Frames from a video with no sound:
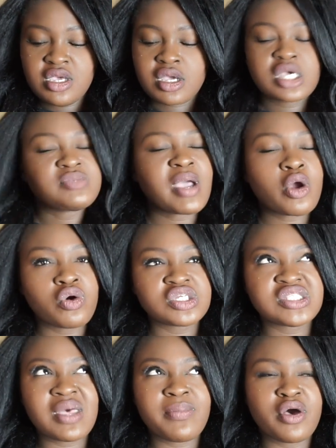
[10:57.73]
because my
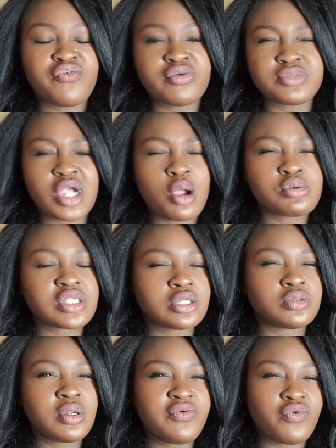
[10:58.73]
corset belt from zara was
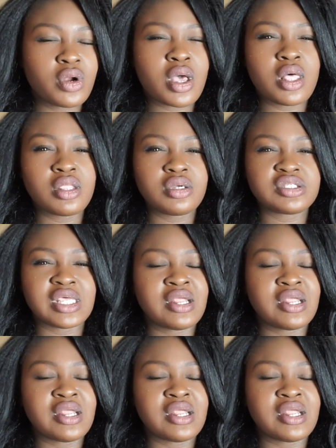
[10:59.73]
like 24 dollars